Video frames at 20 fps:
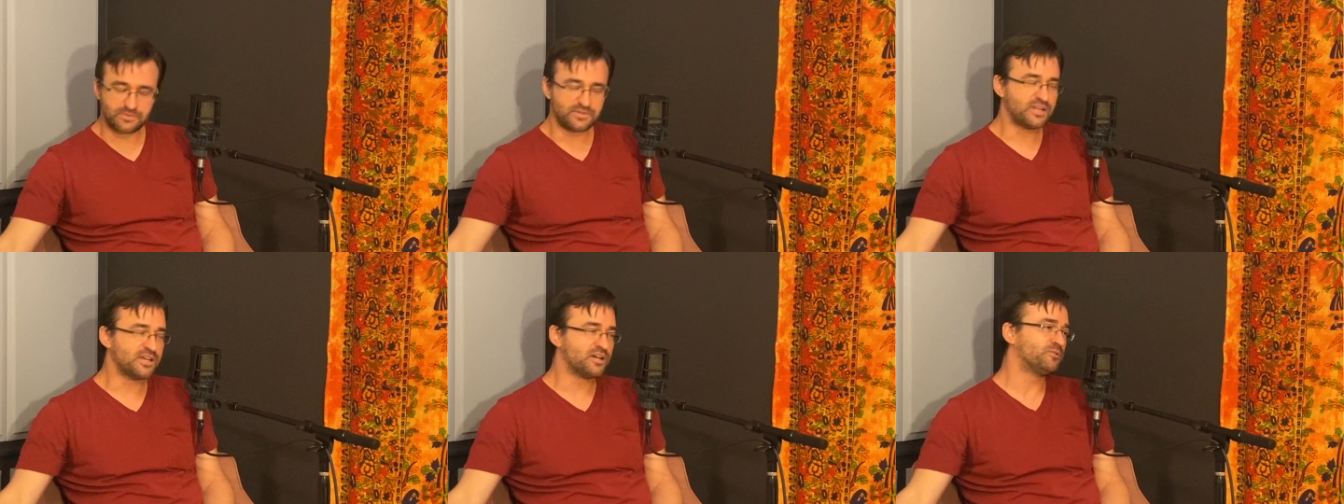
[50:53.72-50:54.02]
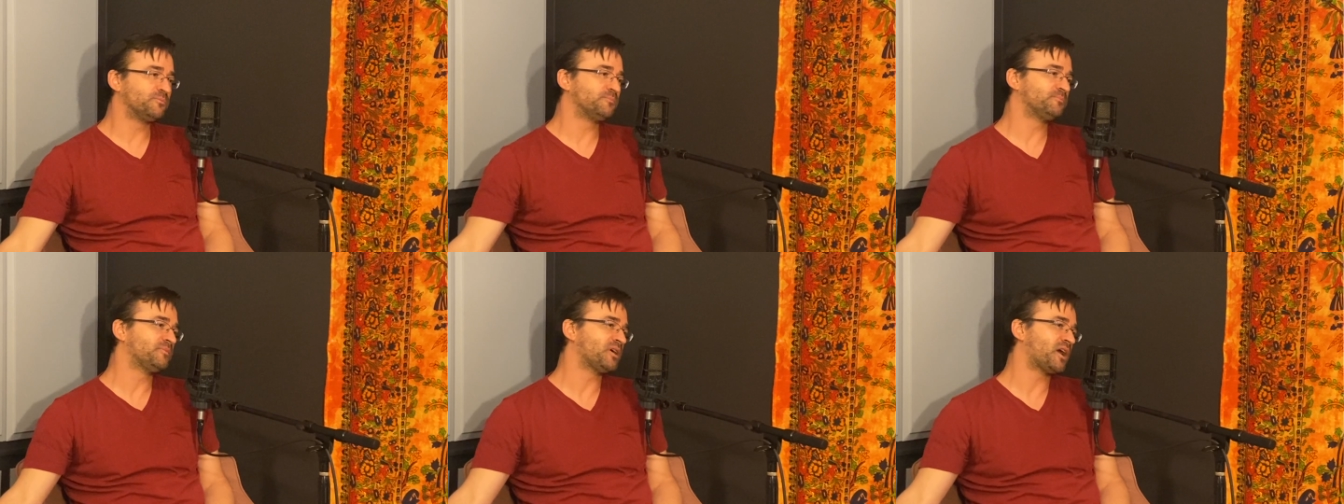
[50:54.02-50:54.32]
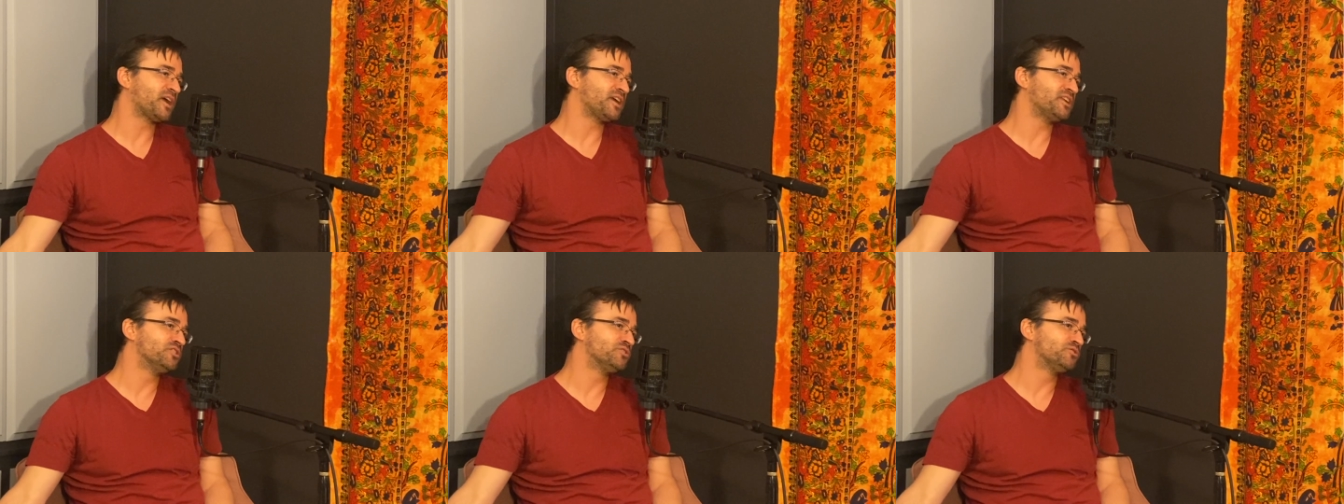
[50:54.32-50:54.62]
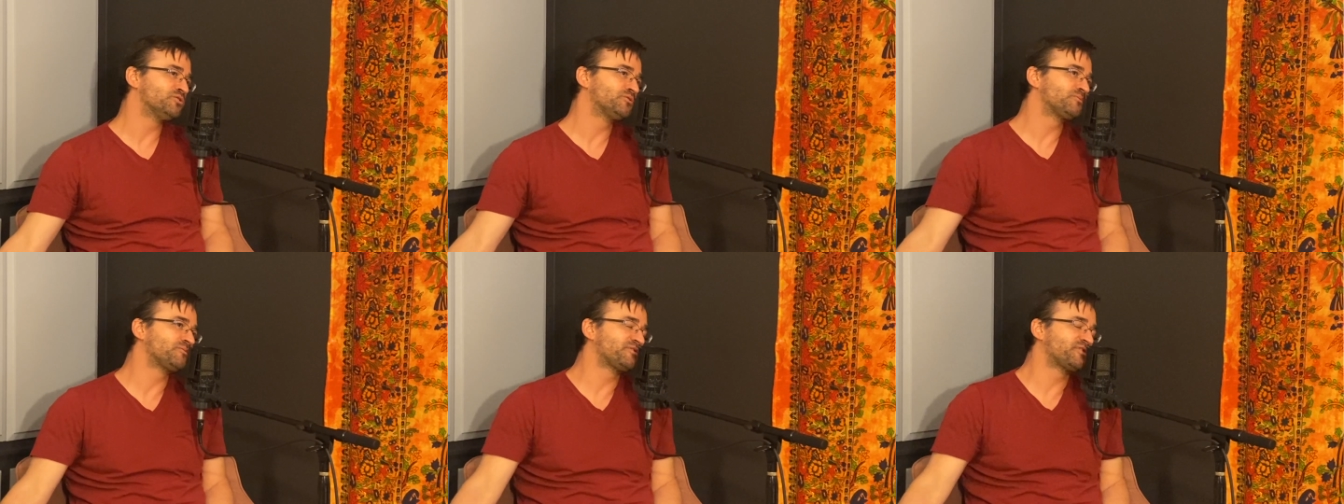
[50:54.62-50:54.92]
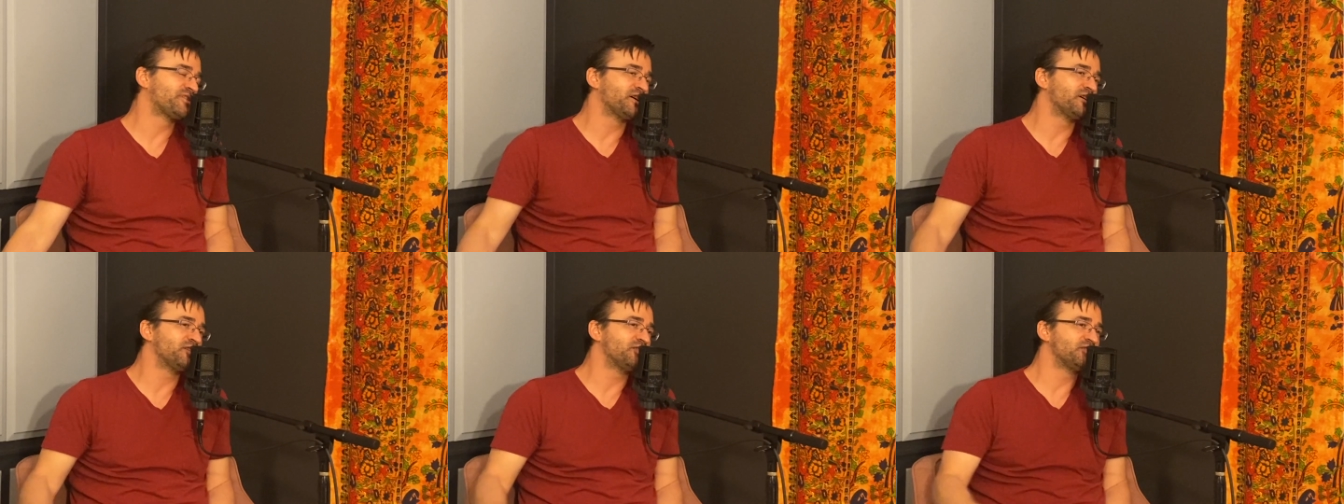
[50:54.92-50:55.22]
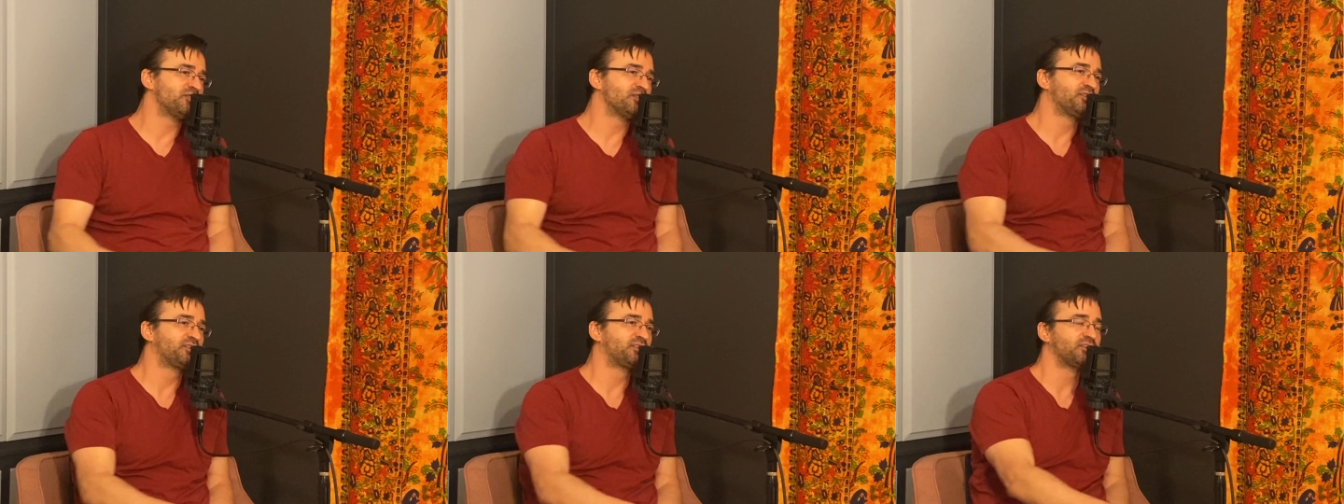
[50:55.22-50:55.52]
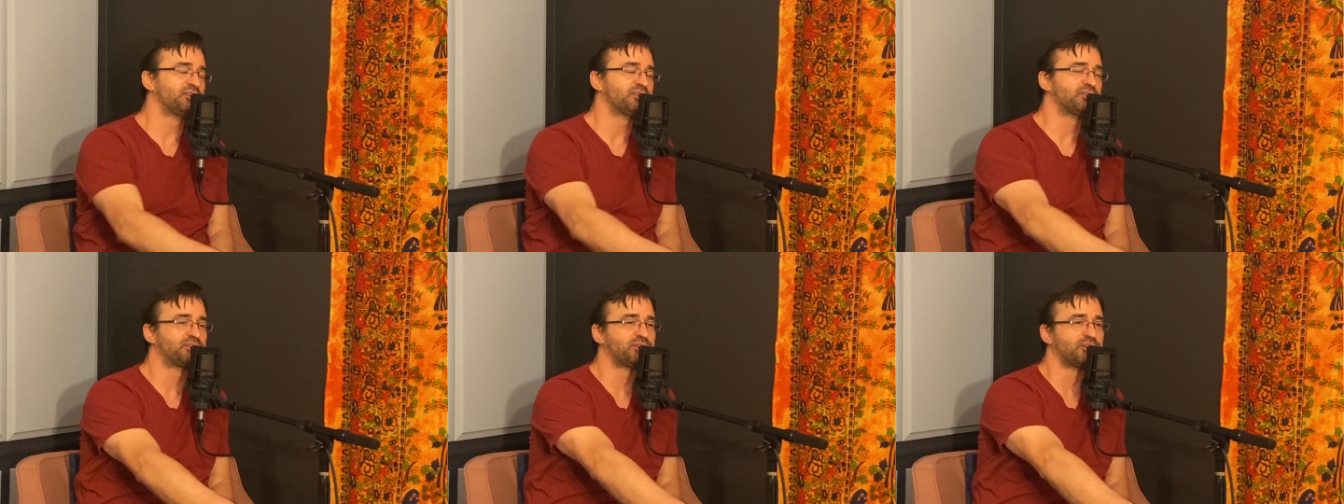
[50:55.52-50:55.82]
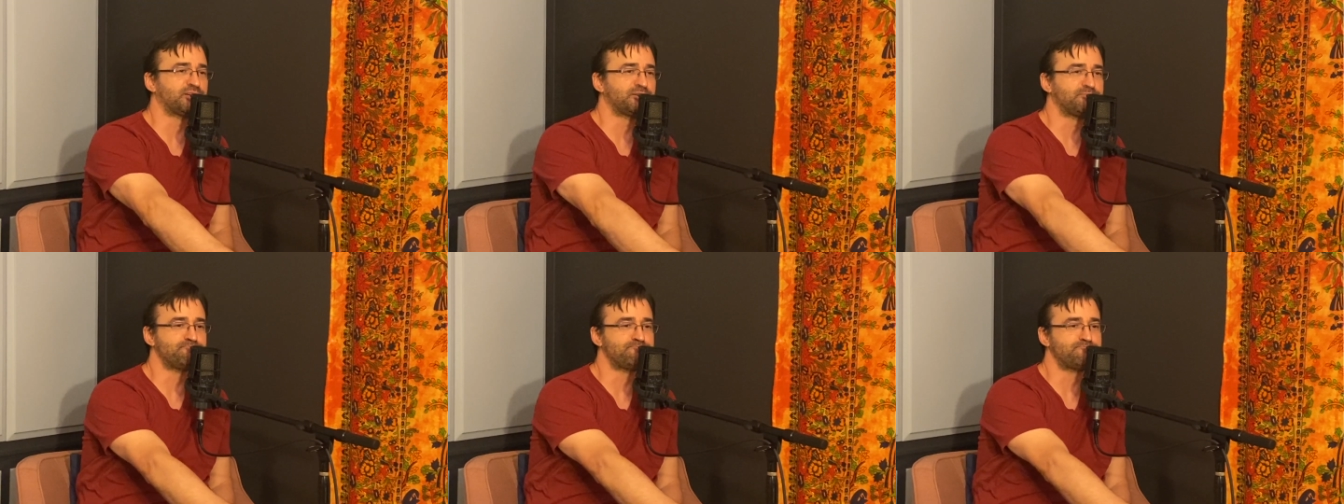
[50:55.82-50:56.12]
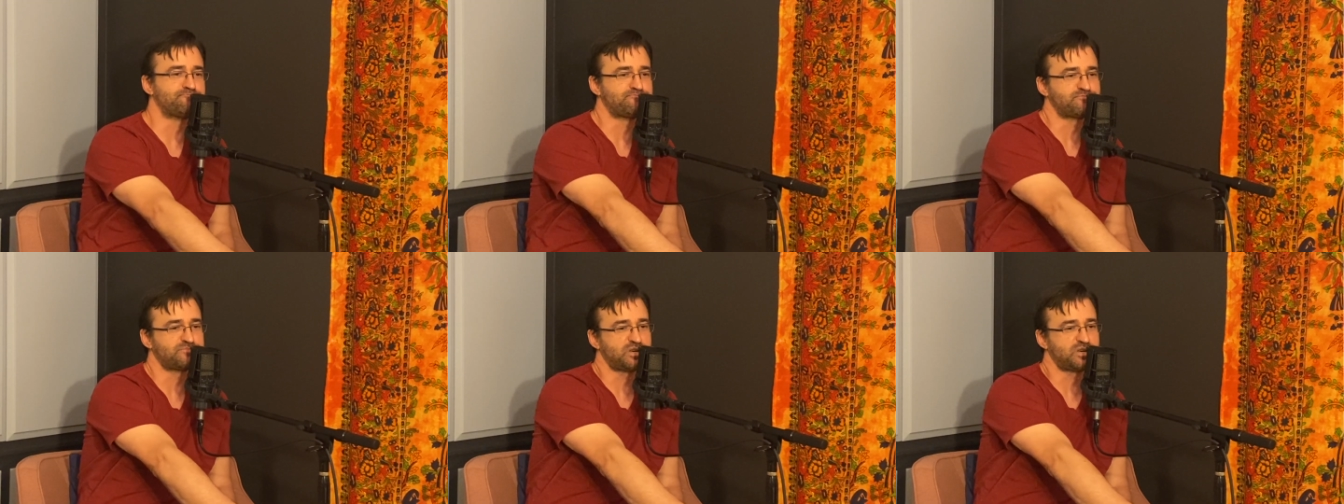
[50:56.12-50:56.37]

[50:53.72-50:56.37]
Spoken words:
Now I know that this is a